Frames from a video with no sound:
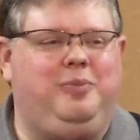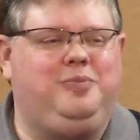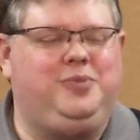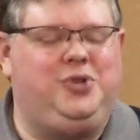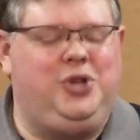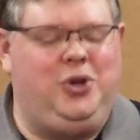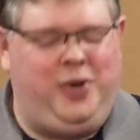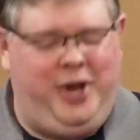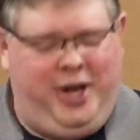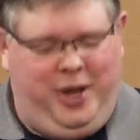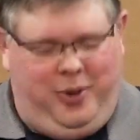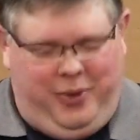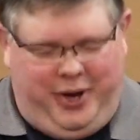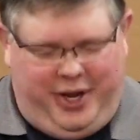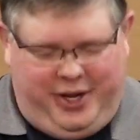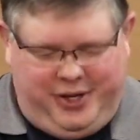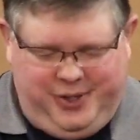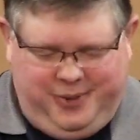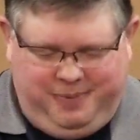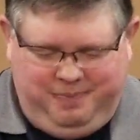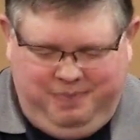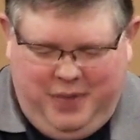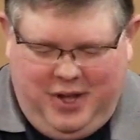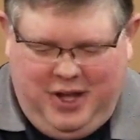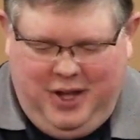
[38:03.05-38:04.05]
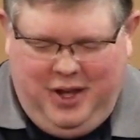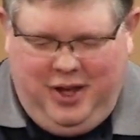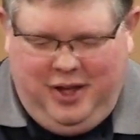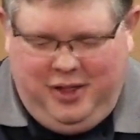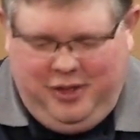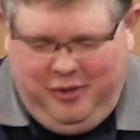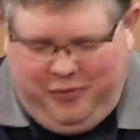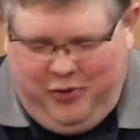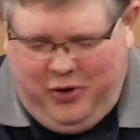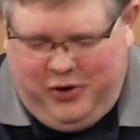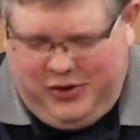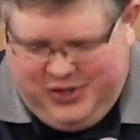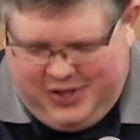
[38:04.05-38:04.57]
So anyways, the
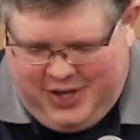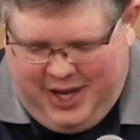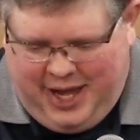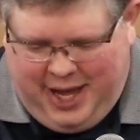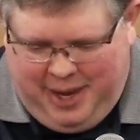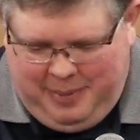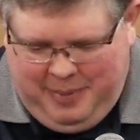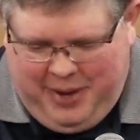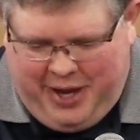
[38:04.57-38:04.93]
first time